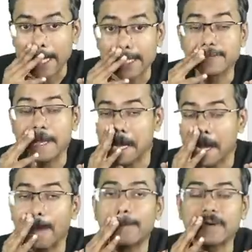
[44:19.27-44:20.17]
And it's very
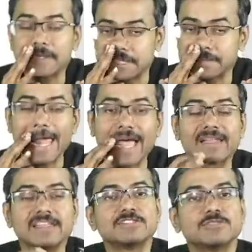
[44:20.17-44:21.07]
common for this
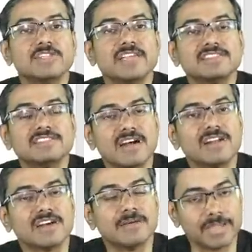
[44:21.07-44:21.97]
blackness to then
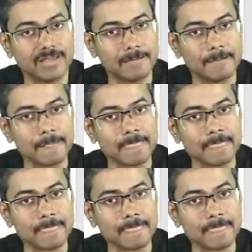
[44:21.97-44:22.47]
start coming in.